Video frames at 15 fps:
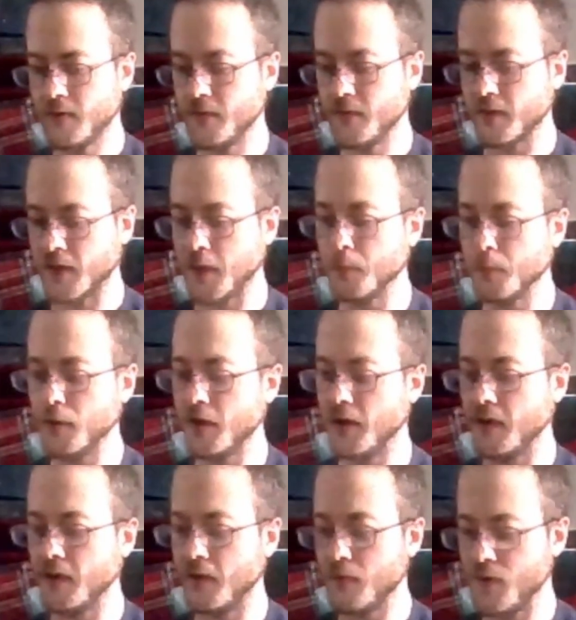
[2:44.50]

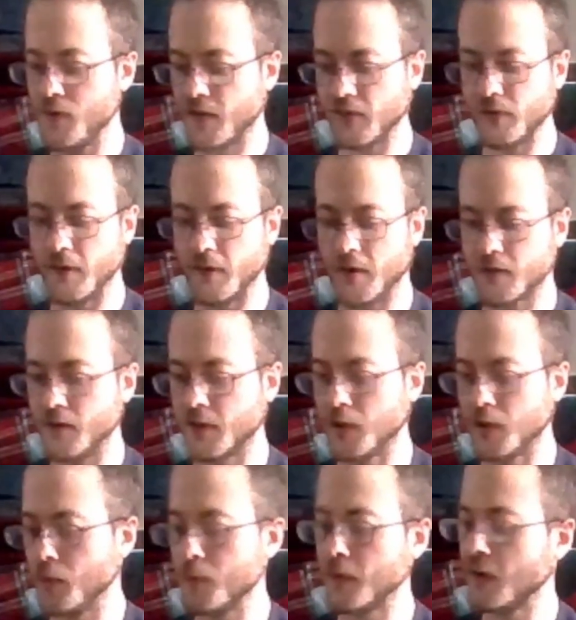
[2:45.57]
gameplay, everything's not clicking
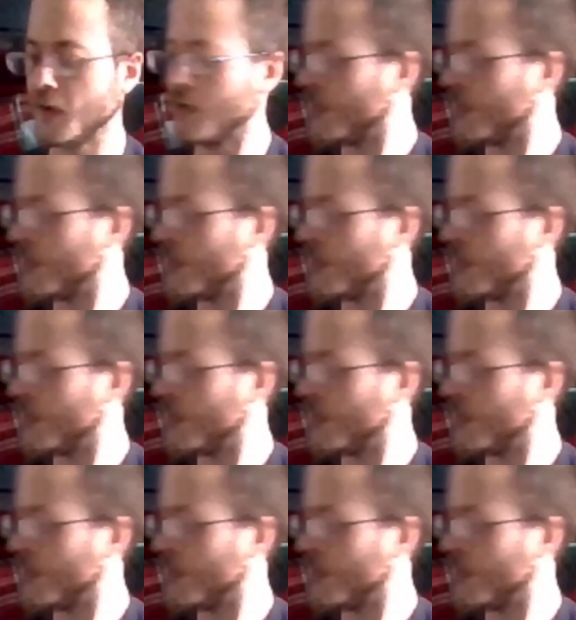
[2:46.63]
with me.